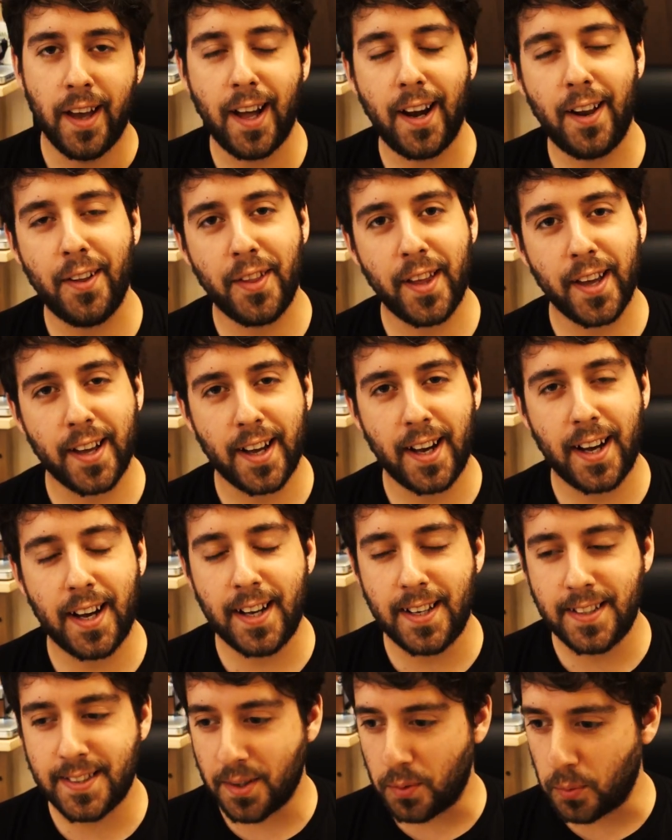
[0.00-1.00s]
Hello there
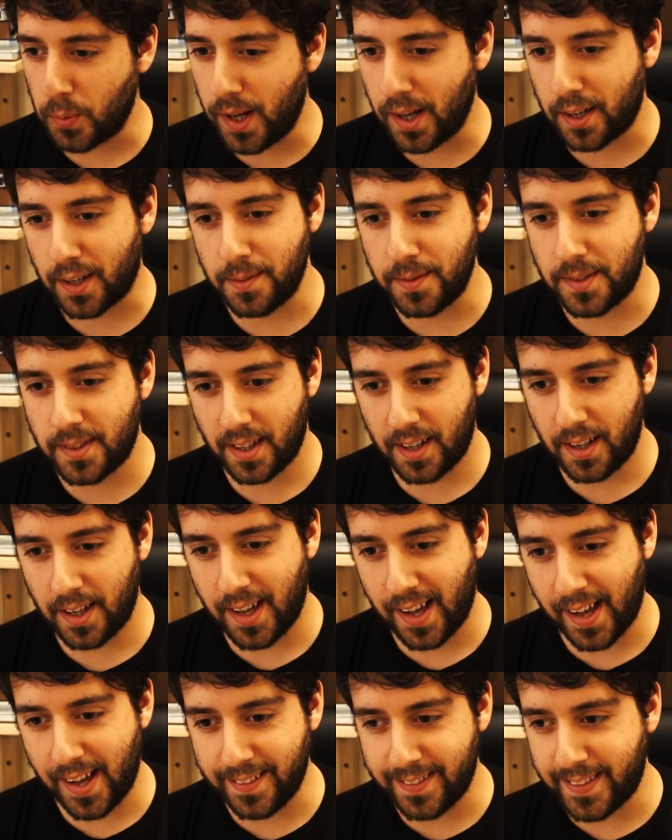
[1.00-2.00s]
guys, and welcome
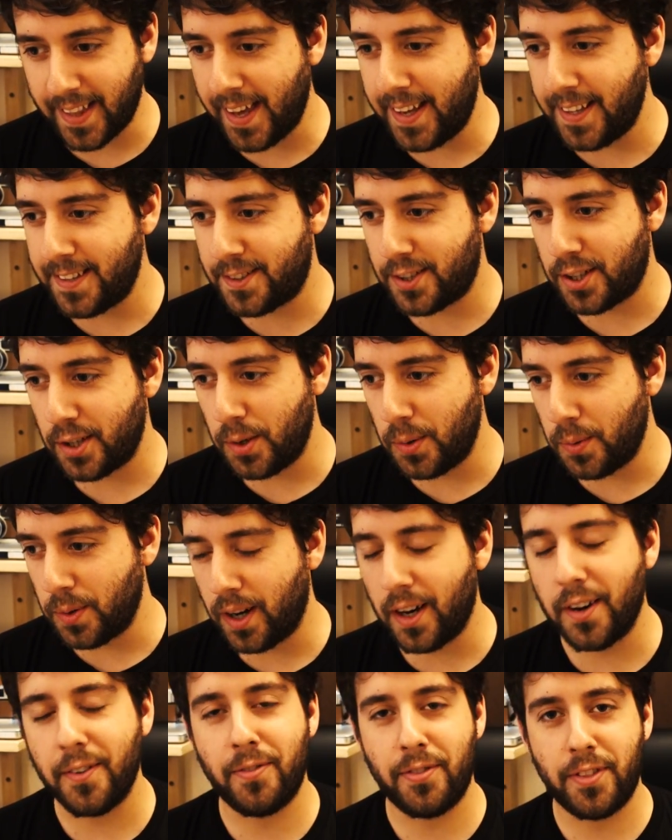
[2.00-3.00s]
to day two
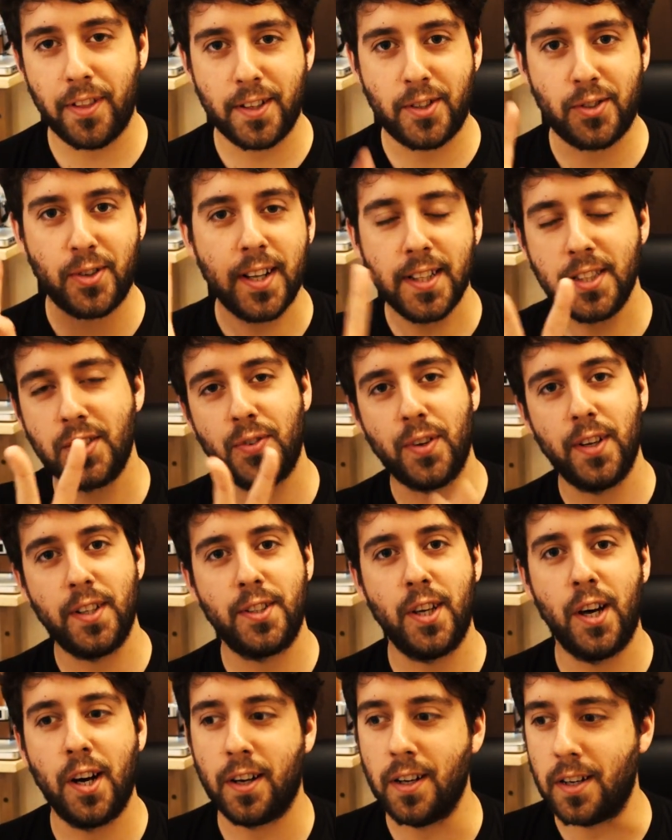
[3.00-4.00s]
of the transfer
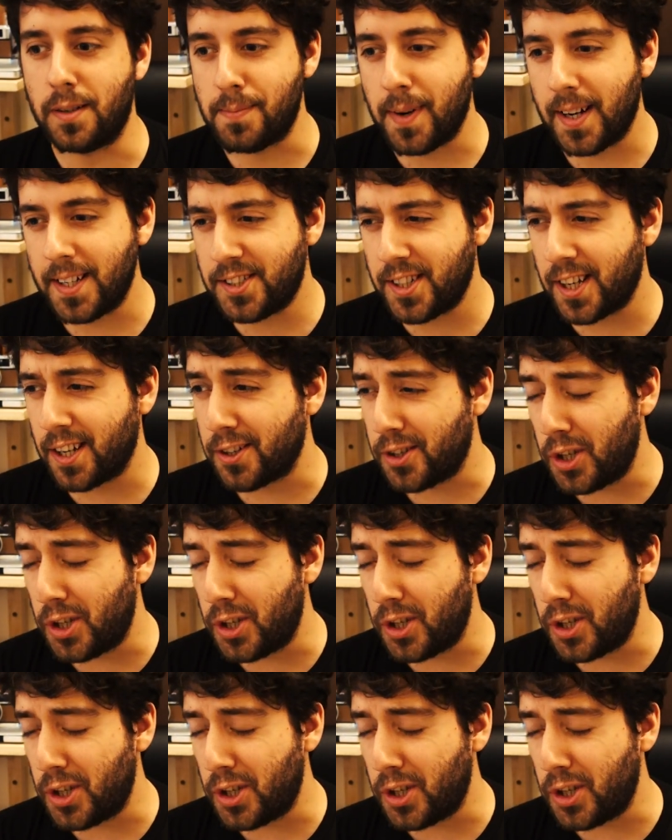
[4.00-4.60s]
target on my channel.